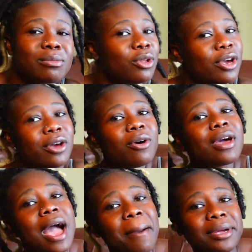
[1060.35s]
Y'all is
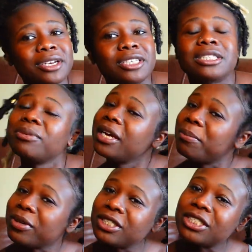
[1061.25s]
some loyal
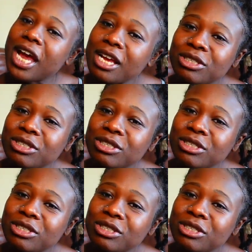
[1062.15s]
commenters. We